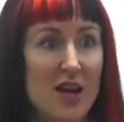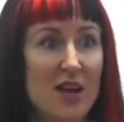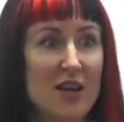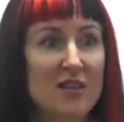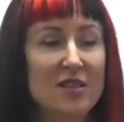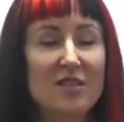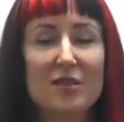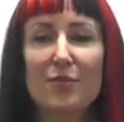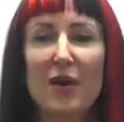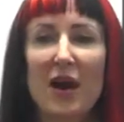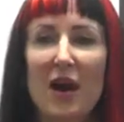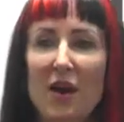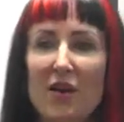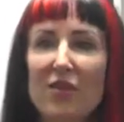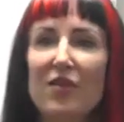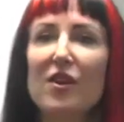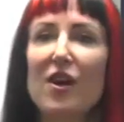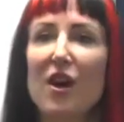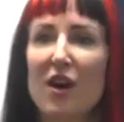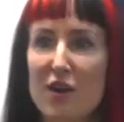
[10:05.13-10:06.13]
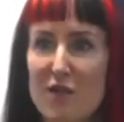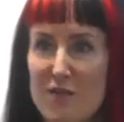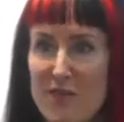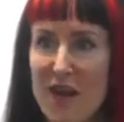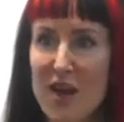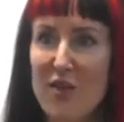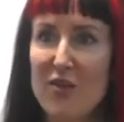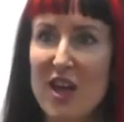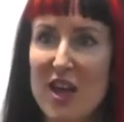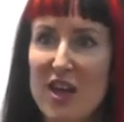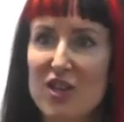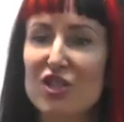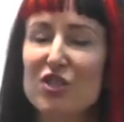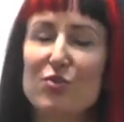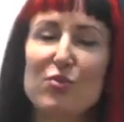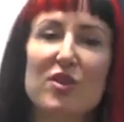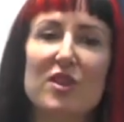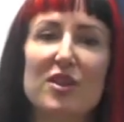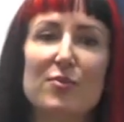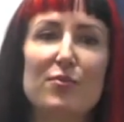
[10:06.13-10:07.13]
It's about the kind of
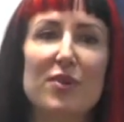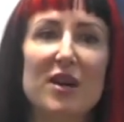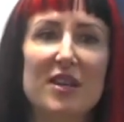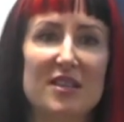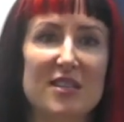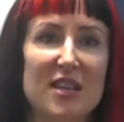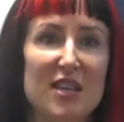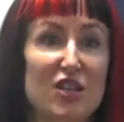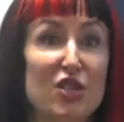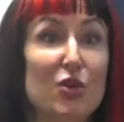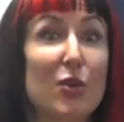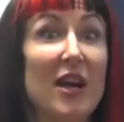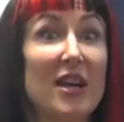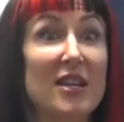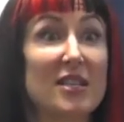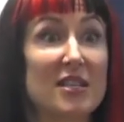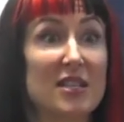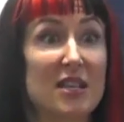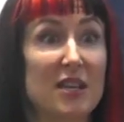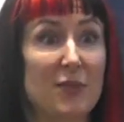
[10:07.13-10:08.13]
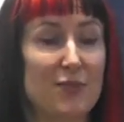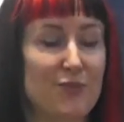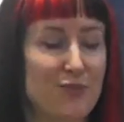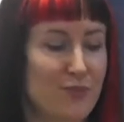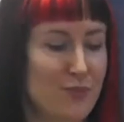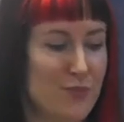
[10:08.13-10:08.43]
variation within bisexuality.